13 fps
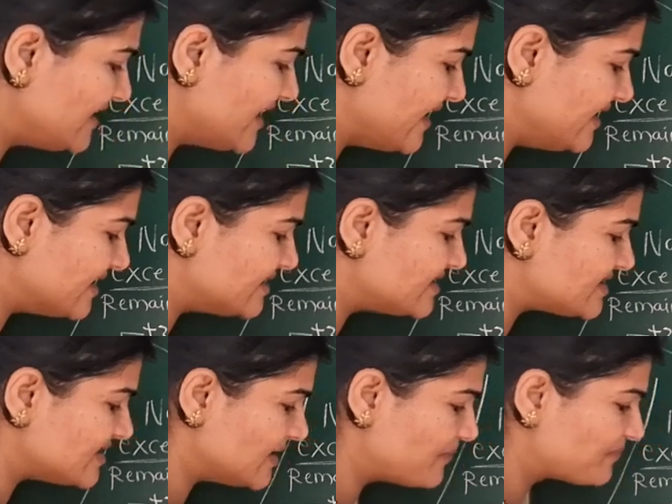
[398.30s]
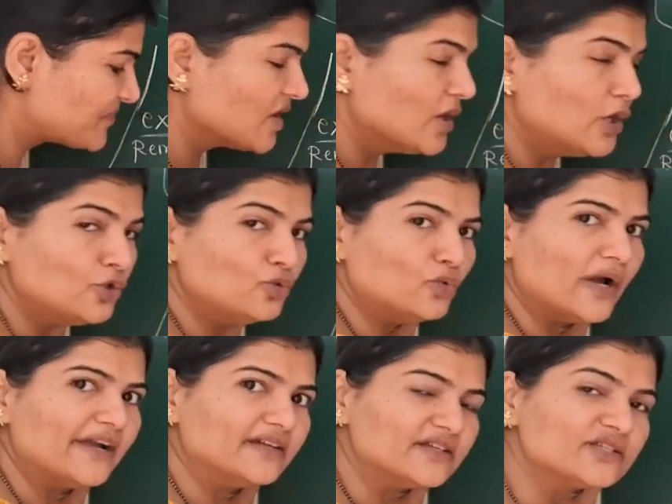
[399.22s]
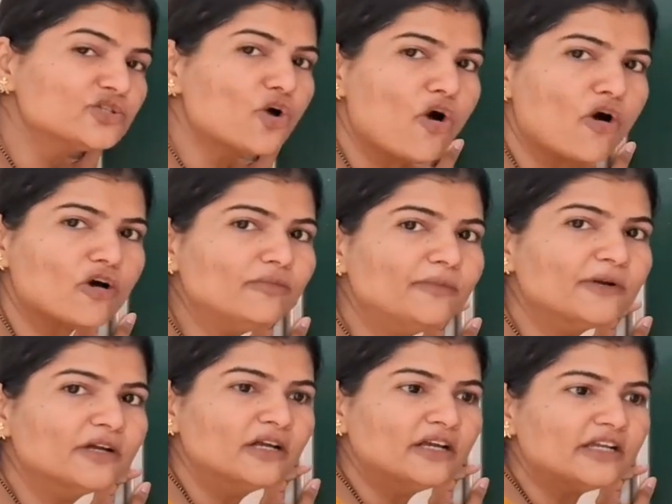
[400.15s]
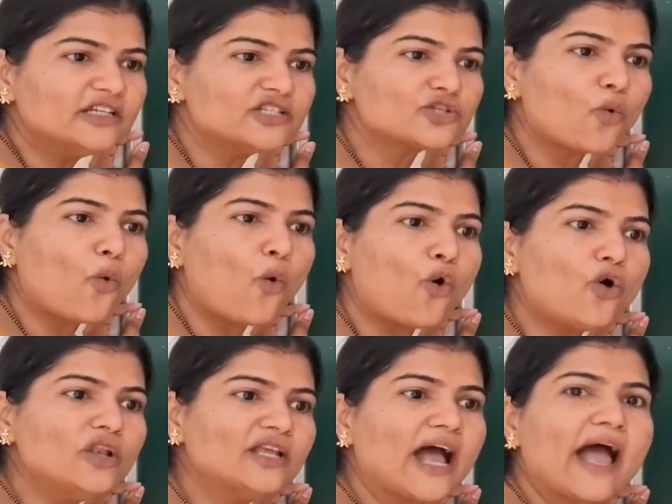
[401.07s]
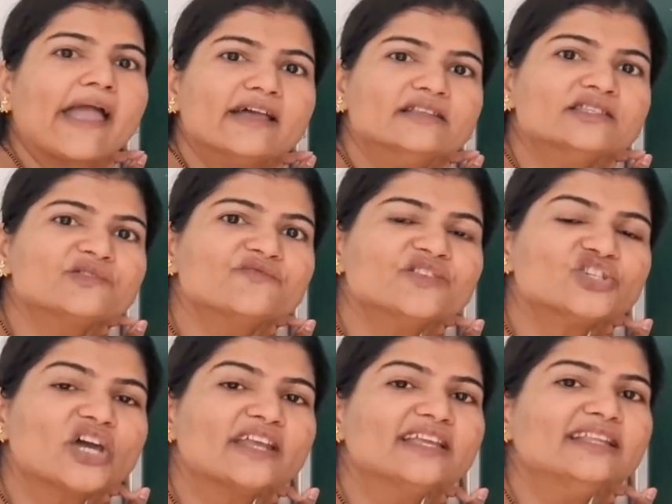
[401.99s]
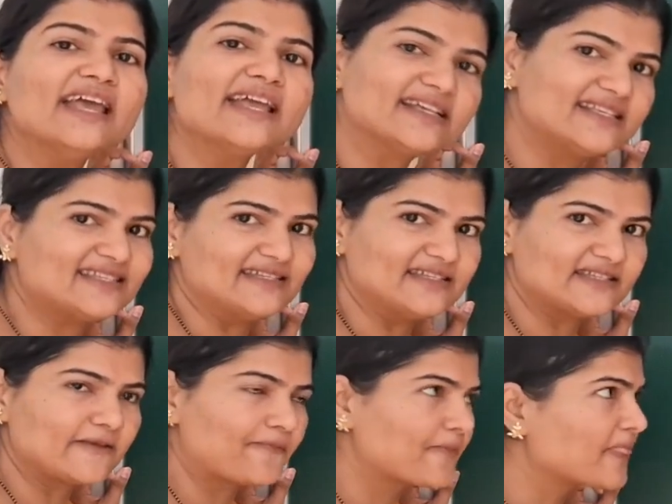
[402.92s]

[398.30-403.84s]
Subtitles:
tendency to adsorb its own ions which are in excess.